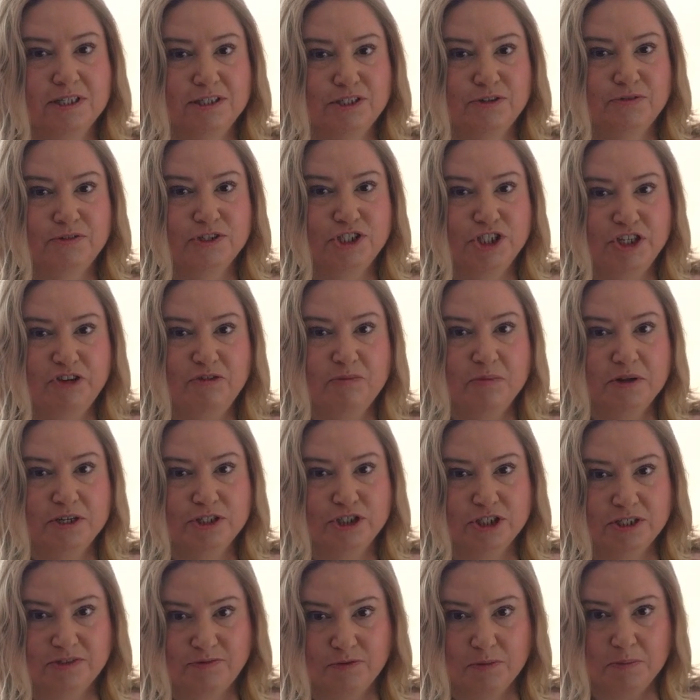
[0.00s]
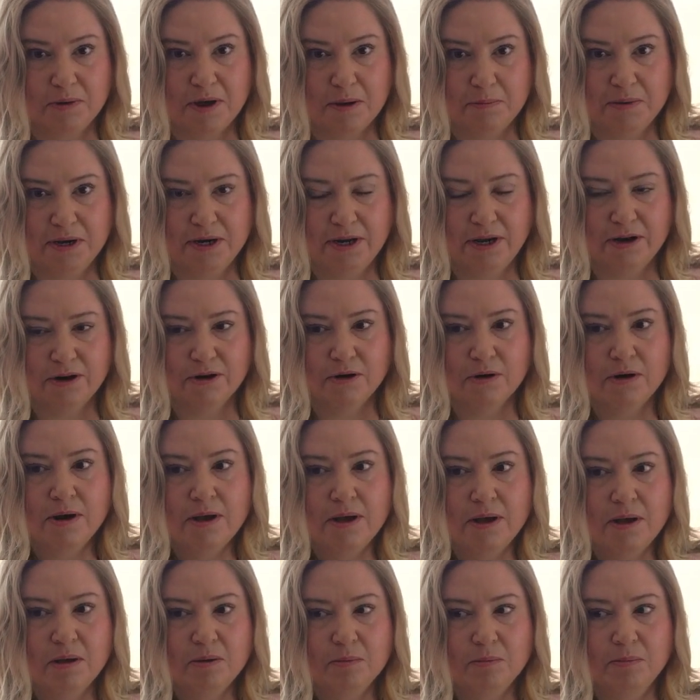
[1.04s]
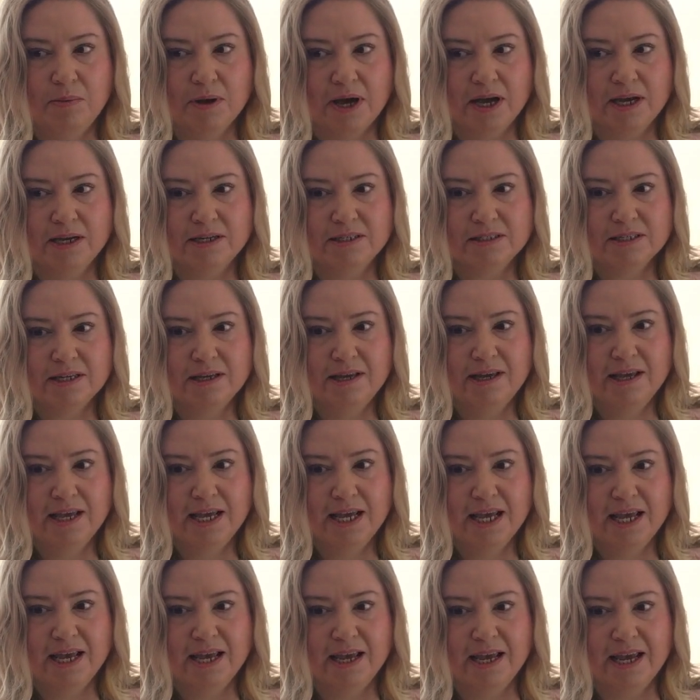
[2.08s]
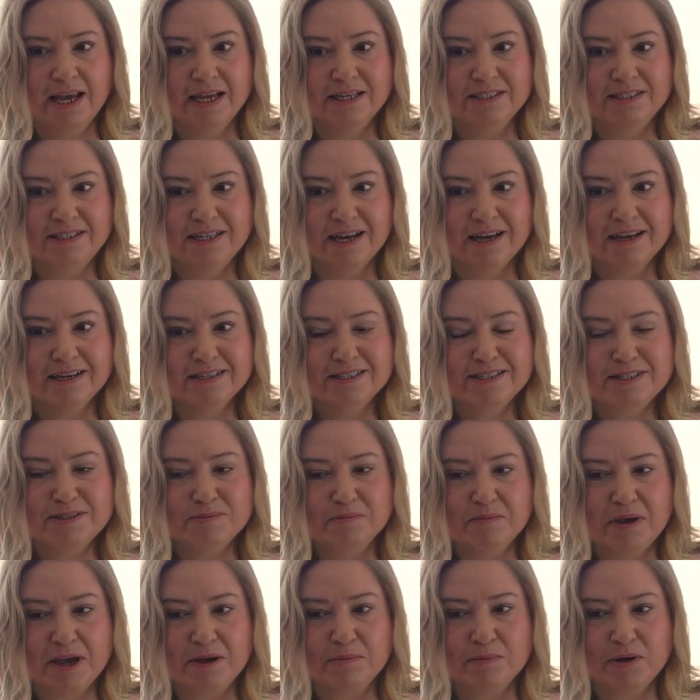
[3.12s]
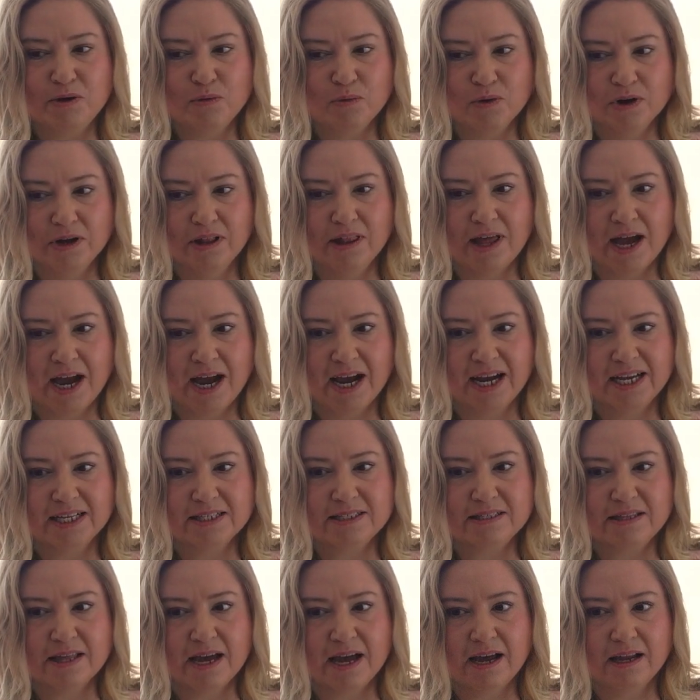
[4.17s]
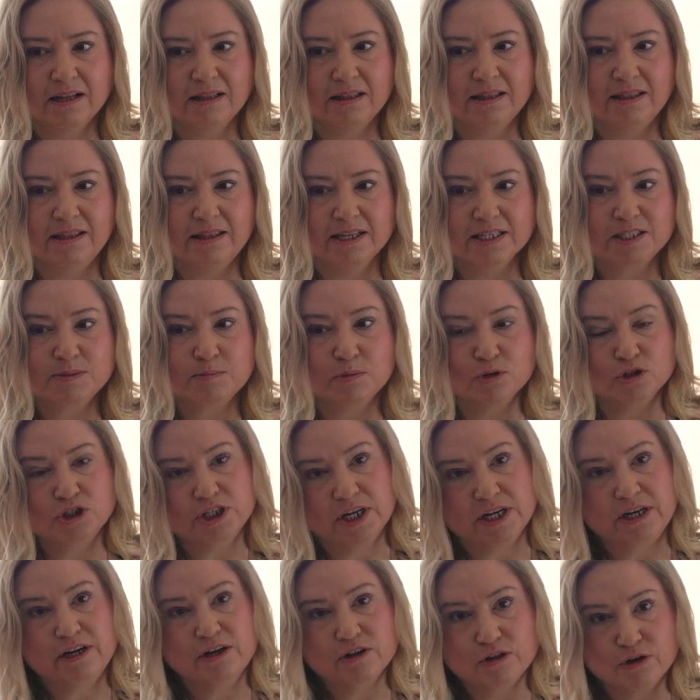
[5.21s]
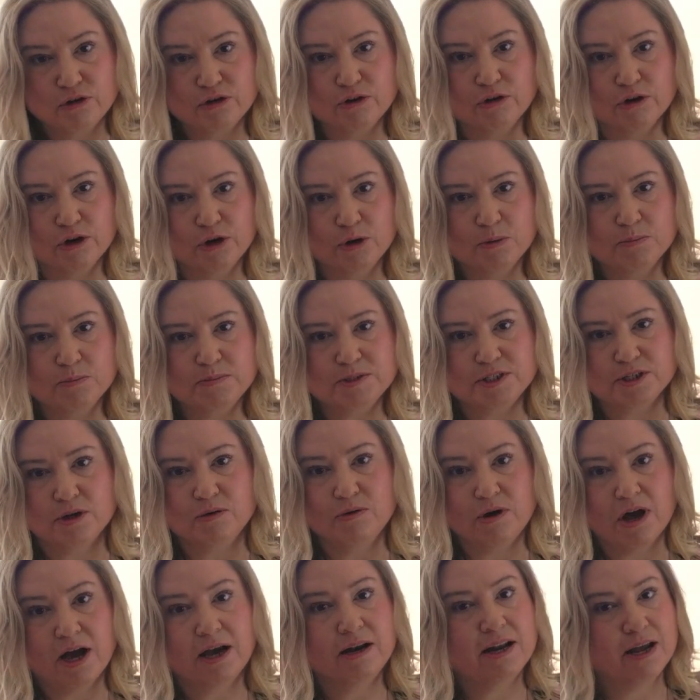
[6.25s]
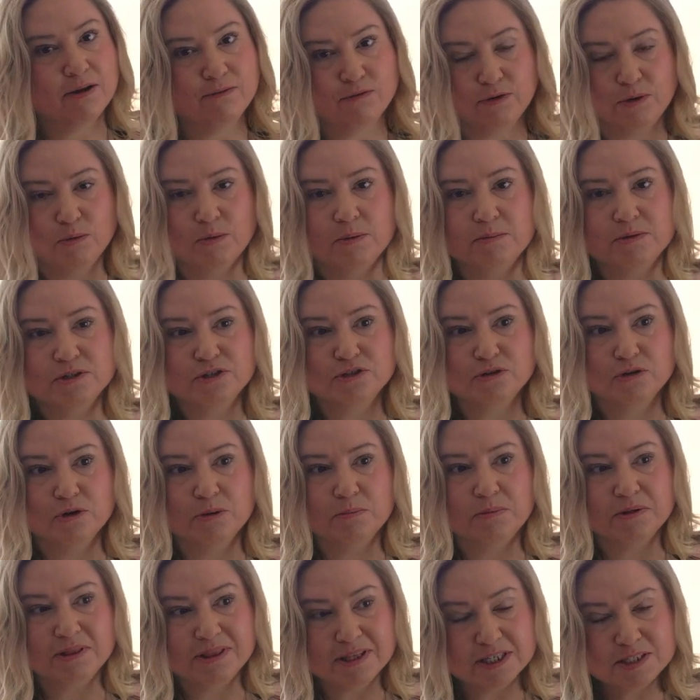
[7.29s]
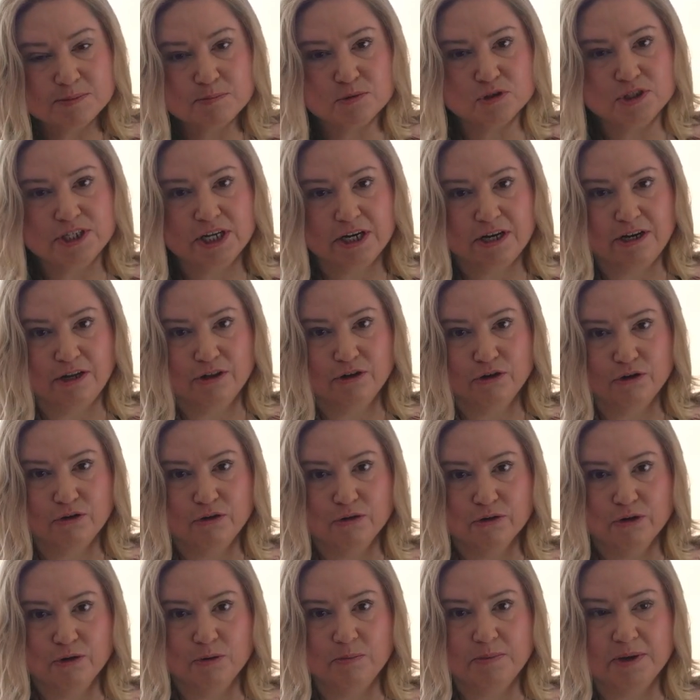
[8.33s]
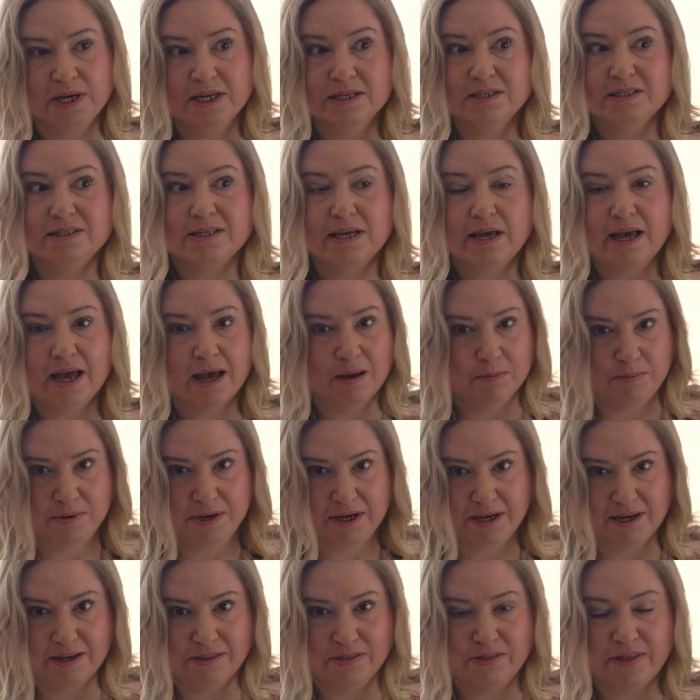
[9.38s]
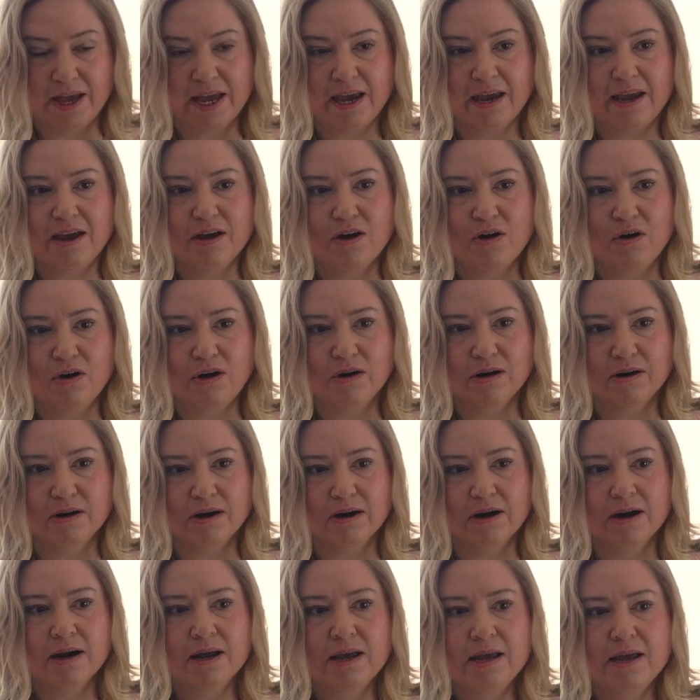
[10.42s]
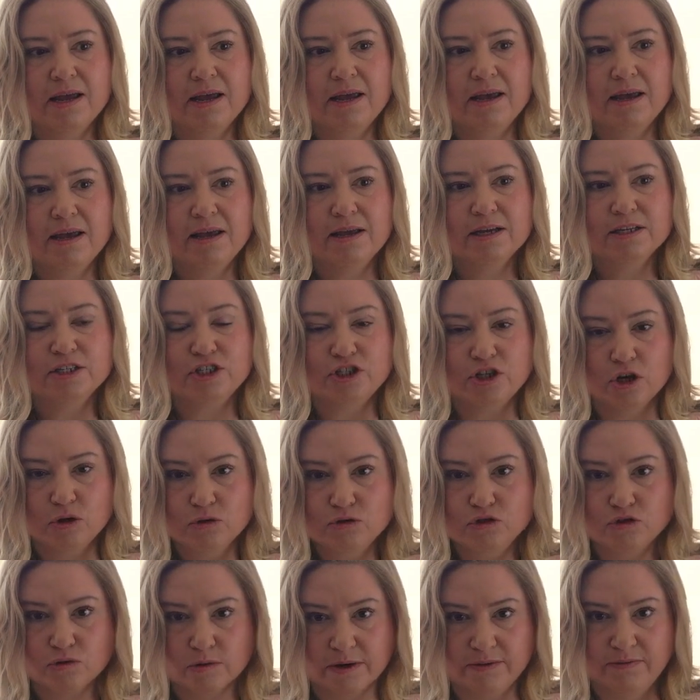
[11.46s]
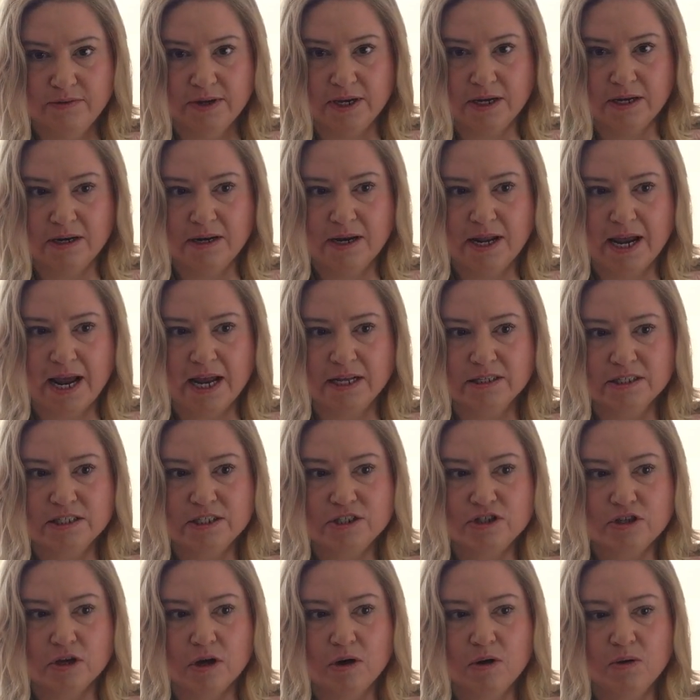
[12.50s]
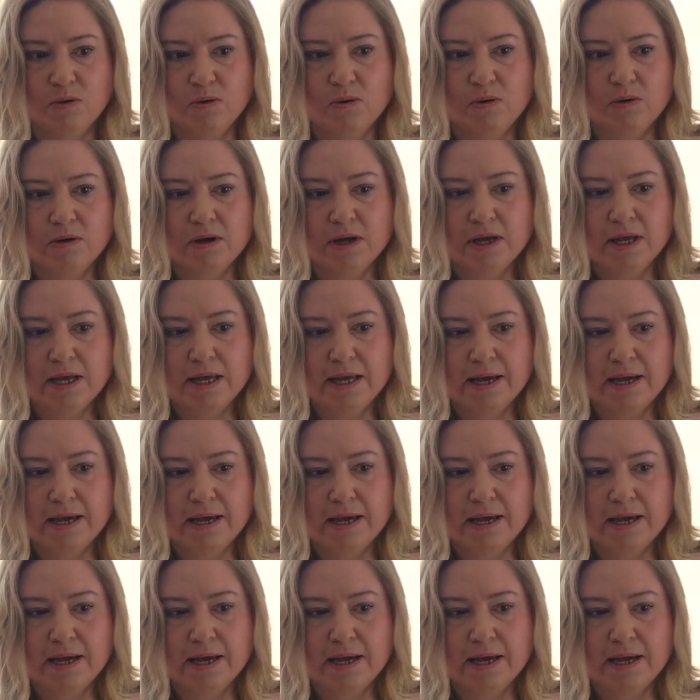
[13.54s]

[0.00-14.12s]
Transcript: sense of achievement just from coming here, but it does make me realize that this particular group, so not every women's group, but this particular group is epic. They are so driven and so